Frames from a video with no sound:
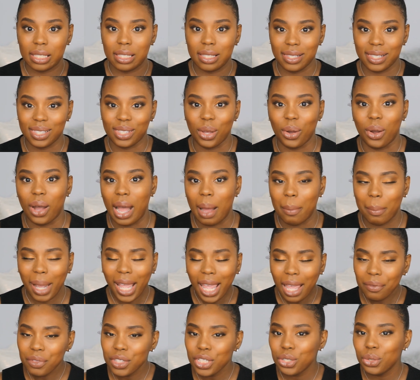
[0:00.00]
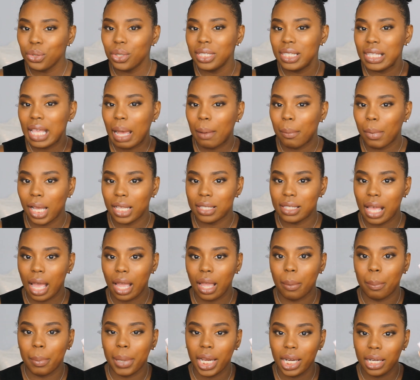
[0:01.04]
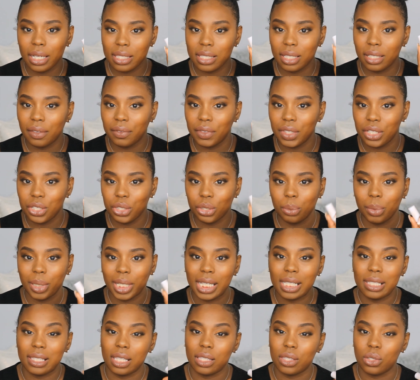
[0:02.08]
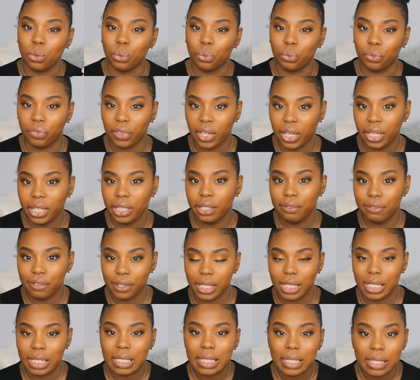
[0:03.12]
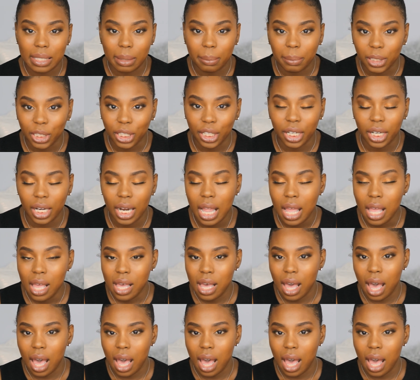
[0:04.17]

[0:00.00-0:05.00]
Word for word: So I might have to do a side-by-side comparison of the two because it's very, very similar.